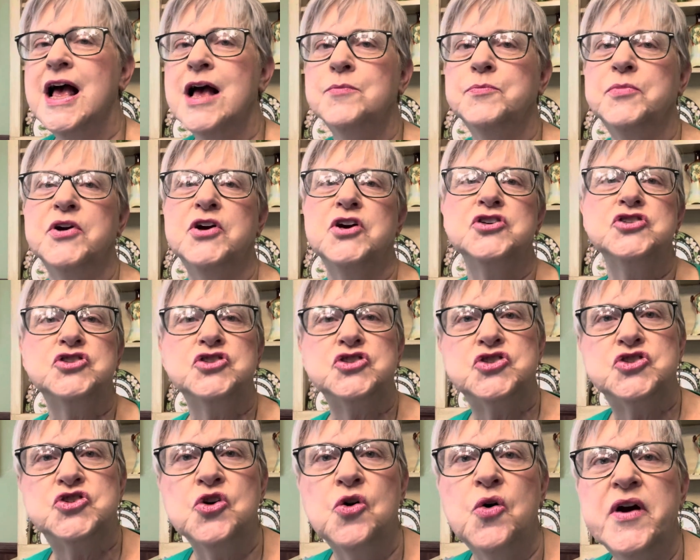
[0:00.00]
because
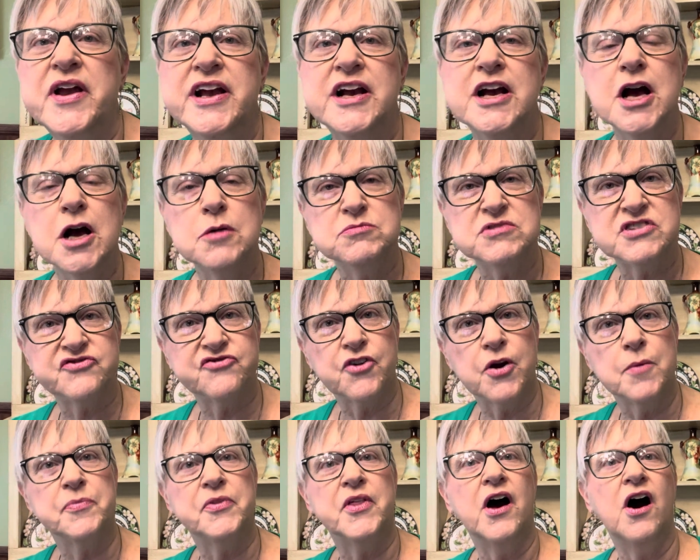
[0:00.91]
joy comes
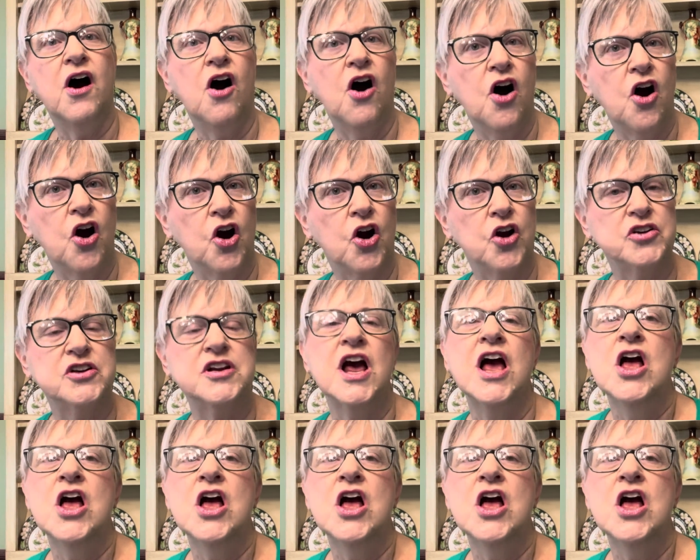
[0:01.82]
from the heart.